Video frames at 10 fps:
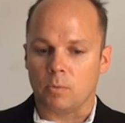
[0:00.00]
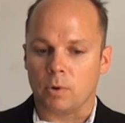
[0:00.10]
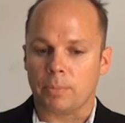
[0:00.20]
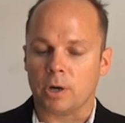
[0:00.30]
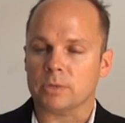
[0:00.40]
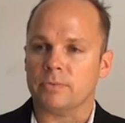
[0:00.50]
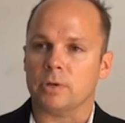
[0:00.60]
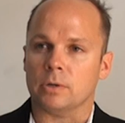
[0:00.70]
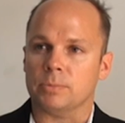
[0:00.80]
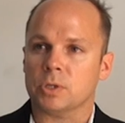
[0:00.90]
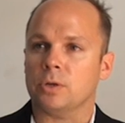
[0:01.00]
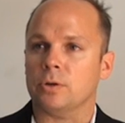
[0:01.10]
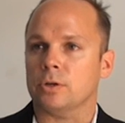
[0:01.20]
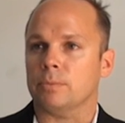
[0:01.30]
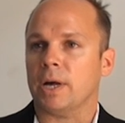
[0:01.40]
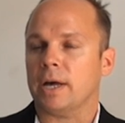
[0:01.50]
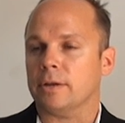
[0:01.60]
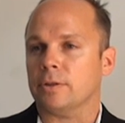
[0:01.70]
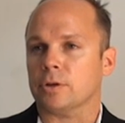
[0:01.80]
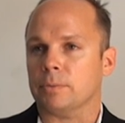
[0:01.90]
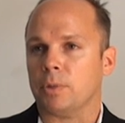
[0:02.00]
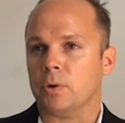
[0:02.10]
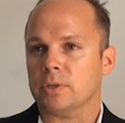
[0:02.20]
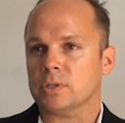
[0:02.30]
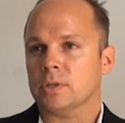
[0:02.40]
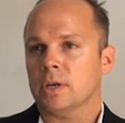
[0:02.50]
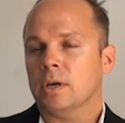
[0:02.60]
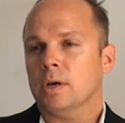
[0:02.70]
where parts of it are obscured or behind other components.